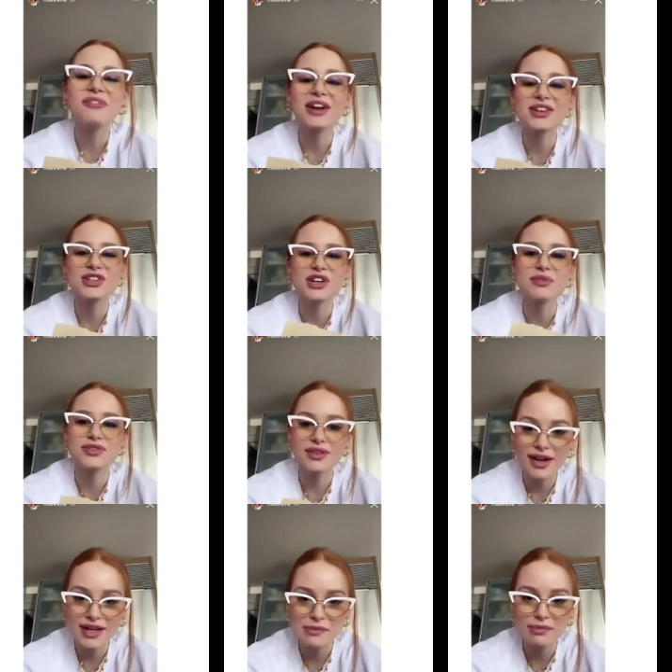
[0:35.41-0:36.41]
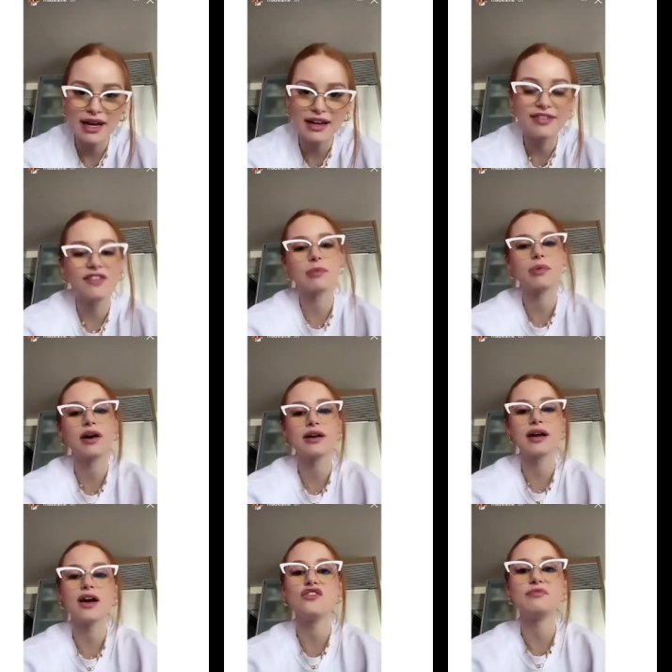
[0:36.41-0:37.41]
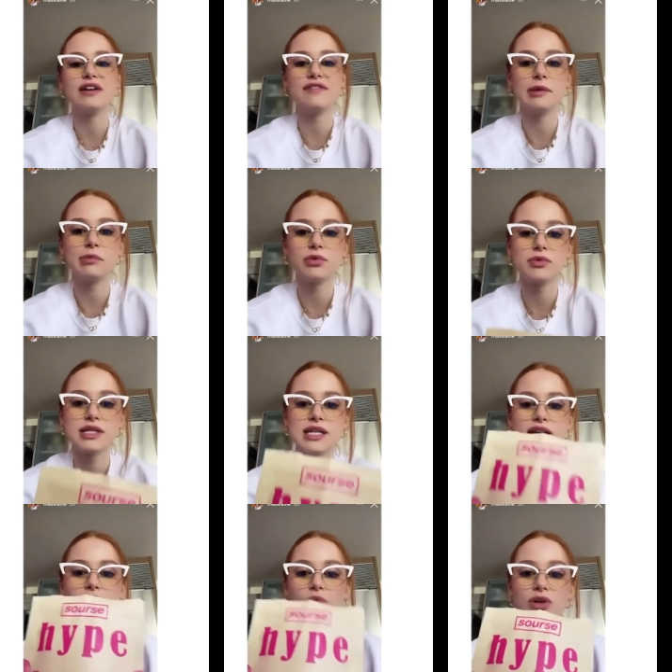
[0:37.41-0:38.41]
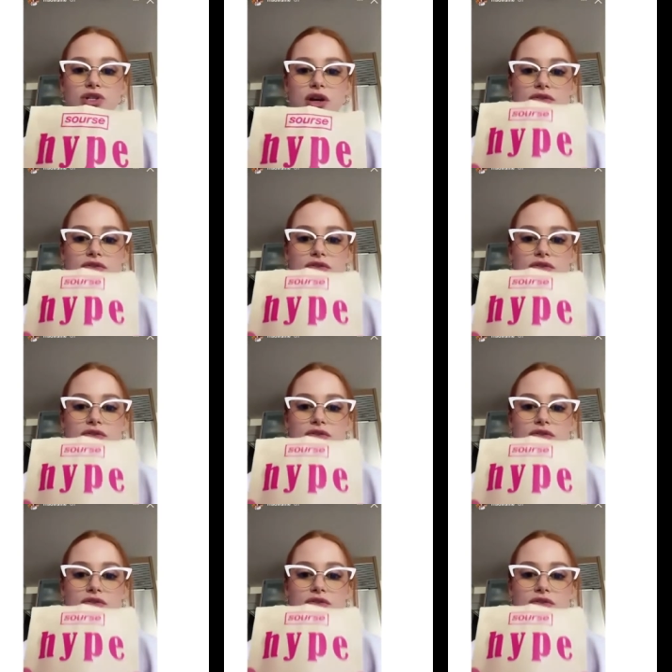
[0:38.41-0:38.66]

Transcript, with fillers: And wanted to share with you guys my favorite part of my vitamin routine, which